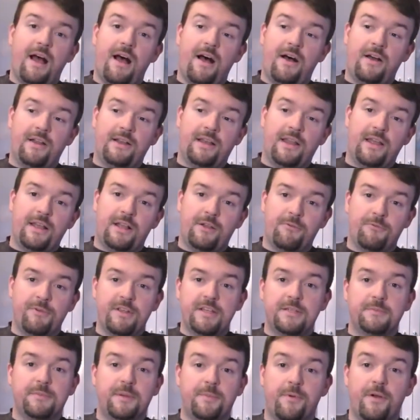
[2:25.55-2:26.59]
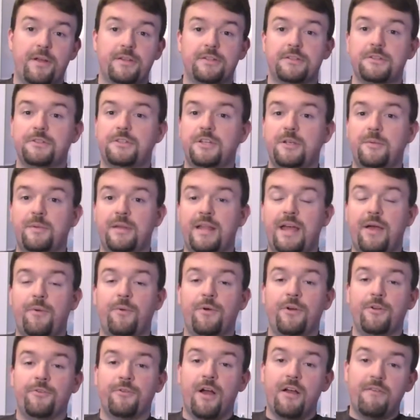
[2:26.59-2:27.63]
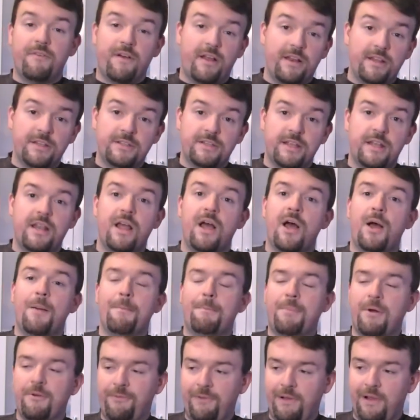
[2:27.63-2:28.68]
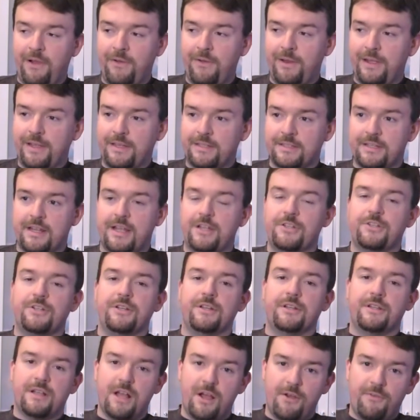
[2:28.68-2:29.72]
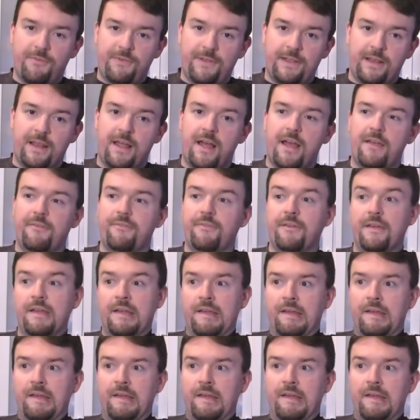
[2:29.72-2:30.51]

I'd like a reasonably priced consumer network drive, I'd have said, Buffalo link station, go for your life.